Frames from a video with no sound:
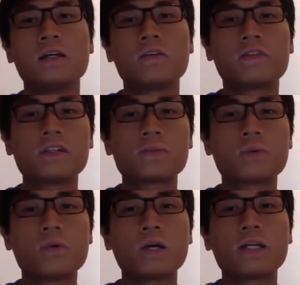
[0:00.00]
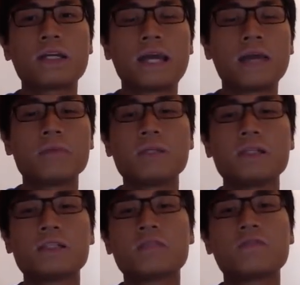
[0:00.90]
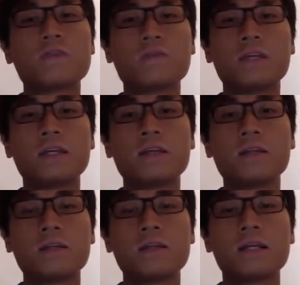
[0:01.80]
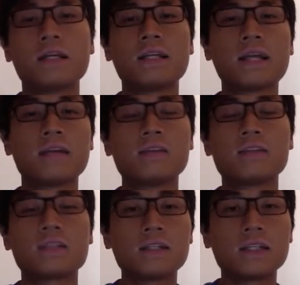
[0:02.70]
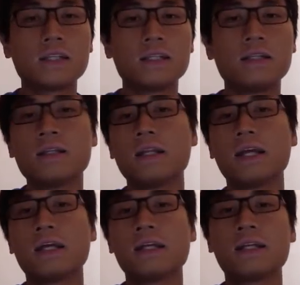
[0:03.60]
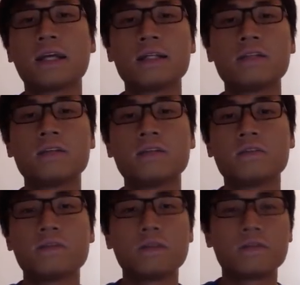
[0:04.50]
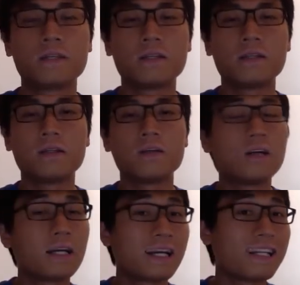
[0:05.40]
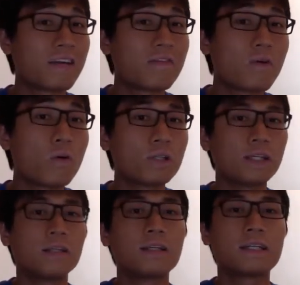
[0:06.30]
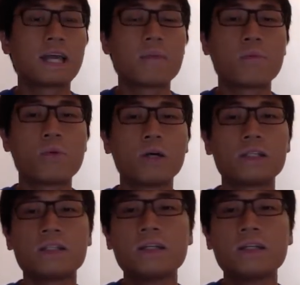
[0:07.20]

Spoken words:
First point game is 15, and then 30, and then 50, and then 40 game point.